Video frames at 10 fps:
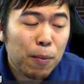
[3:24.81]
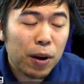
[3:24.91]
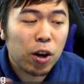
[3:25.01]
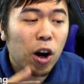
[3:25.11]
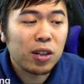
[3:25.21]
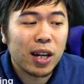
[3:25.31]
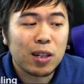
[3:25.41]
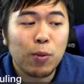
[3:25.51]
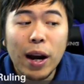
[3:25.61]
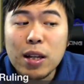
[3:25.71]
But card
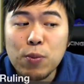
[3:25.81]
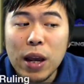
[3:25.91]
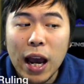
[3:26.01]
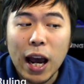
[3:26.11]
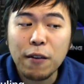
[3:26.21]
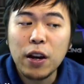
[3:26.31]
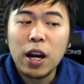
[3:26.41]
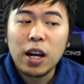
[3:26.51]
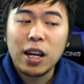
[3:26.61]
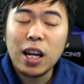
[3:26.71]
text wise, we have
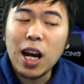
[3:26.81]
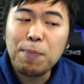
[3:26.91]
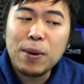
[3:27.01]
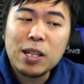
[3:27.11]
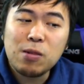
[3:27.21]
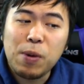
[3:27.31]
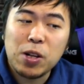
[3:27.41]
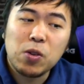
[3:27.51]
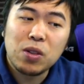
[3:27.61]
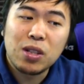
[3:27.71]
cannot be
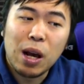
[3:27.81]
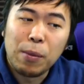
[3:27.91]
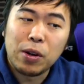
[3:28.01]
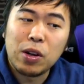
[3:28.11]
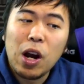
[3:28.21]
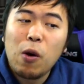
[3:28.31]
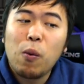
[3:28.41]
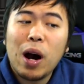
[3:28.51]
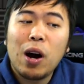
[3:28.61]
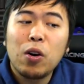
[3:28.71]
special summoned.
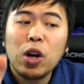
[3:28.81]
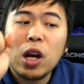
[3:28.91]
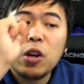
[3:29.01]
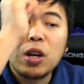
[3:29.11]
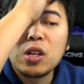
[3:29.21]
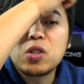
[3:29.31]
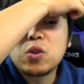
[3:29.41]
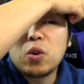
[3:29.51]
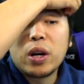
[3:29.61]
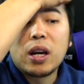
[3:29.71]
While you
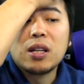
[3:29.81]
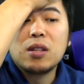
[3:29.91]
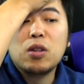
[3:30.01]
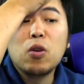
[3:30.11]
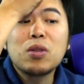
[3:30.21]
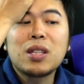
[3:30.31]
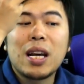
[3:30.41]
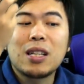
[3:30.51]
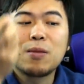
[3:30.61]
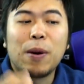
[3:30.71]
control no
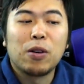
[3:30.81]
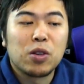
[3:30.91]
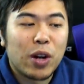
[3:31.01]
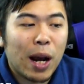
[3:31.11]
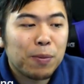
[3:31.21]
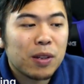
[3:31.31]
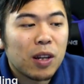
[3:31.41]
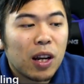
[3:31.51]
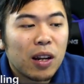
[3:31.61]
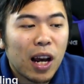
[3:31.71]
set spell traps,
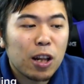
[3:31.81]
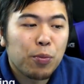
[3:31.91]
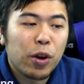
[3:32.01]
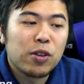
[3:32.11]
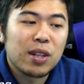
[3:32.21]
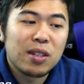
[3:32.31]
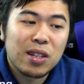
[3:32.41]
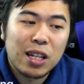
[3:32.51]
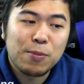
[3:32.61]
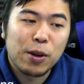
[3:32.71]
neither players can
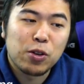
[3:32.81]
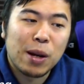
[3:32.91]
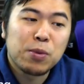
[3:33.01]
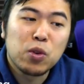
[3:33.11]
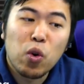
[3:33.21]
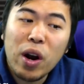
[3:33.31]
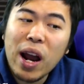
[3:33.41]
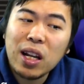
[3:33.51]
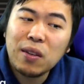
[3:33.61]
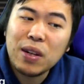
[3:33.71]
set spell traps nor
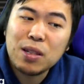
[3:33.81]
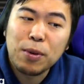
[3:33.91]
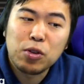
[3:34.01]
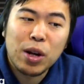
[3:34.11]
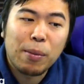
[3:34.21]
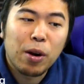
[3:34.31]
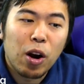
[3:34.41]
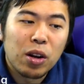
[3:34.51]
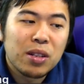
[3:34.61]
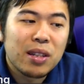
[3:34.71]
activate spell trap
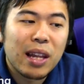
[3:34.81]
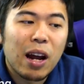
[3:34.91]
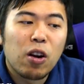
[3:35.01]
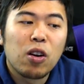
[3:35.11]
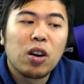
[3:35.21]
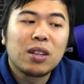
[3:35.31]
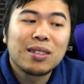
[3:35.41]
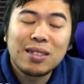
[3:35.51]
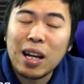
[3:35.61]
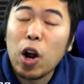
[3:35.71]
cards that are
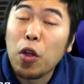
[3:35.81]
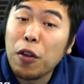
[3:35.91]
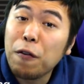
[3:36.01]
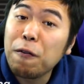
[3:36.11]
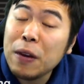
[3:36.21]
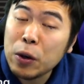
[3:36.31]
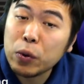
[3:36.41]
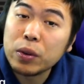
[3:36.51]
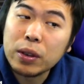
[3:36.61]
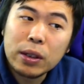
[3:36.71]
set on the field.
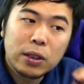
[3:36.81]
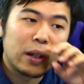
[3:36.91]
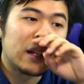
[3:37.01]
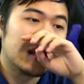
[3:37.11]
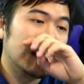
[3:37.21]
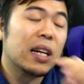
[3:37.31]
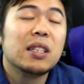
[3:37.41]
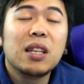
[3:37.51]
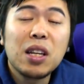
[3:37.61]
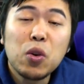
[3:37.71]
So that's the
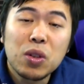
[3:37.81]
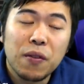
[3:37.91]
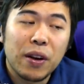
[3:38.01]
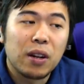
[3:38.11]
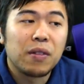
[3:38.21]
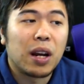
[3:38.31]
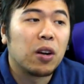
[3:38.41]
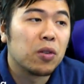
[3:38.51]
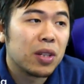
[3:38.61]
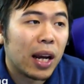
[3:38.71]
continuous effect of
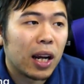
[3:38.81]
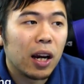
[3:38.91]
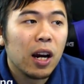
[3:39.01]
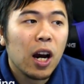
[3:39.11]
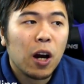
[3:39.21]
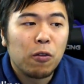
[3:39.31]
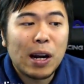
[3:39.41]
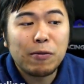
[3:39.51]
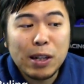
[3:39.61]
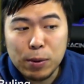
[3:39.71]
Denko Sekka.
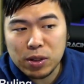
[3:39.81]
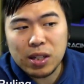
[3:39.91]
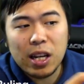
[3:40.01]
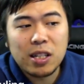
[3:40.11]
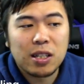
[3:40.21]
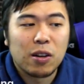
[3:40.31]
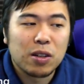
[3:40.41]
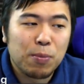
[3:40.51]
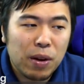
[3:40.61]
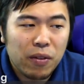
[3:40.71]
Red Reboot states, now
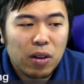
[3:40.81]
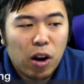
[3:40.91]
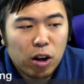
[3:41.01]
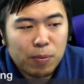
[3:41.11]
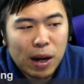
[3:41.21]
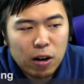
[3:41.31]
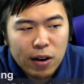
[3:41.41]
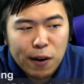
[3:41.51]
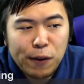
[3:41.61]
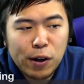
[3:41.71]
there's a bit of a longer
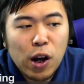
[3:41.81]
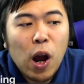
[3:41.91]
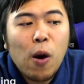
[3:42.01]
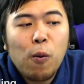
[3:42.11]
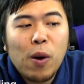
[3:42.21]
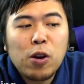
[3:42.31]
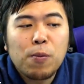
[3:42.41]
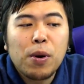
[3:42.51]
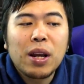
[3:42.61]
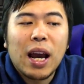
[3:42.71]
paragraph here, when your
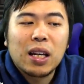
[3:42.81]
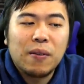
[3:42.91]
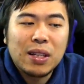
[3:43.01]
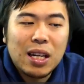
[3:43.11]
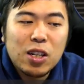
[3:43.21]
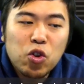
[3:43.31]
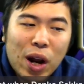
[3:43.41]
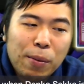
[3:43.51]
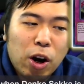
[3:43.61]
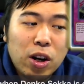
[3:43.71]
opponent activates a
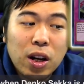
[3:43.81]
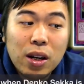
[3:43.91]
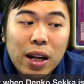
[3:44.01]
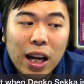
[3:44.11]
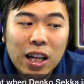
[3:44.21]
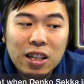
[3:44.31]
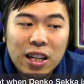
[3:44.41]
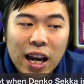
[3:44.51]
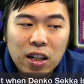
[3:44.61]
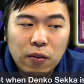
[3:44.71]
trap card, negate the
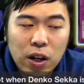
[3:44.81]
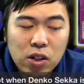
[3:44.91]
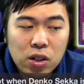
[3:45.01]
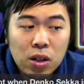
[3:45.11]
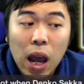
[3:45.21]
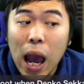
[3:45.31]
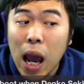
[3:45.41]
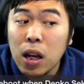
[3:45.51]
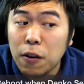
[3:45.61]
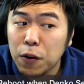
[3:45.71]
activation,
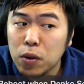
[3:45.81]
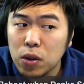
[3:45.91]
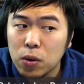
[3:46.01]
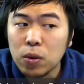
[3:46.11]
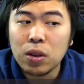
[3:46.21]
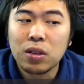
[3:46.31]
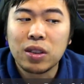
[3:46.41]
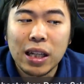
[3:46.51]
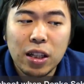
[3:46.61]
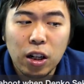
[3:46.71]
and if you do,
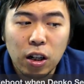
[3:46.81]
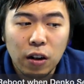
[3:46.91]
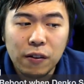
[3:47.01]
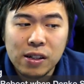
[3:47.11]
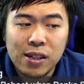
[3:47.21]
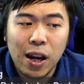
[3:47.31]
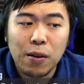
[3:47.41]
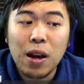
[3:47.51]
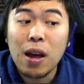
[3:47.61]
set their card face down.